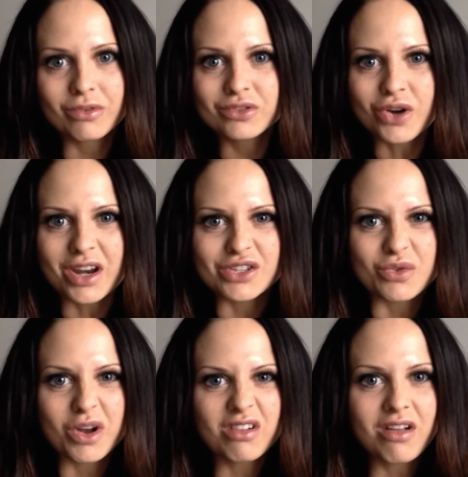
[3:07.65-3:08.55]
Try to do
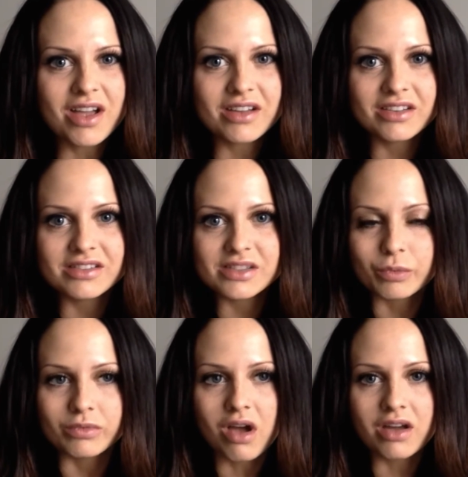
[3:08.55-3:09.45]
a cleanse,
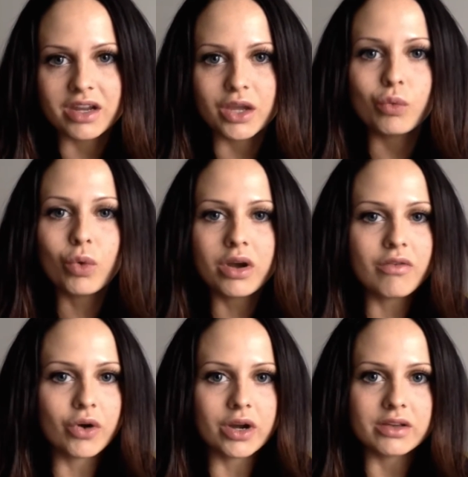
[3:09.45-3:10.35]
not eat,
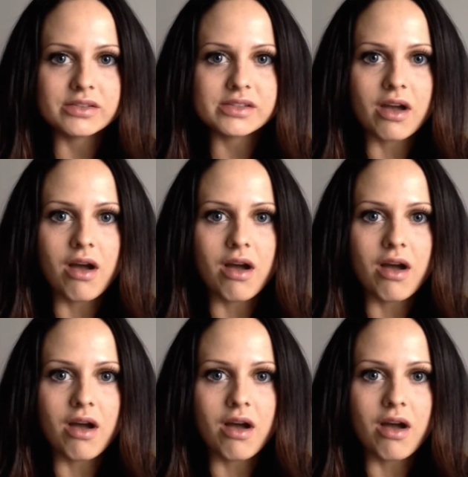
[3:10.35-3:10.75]
whatever it is.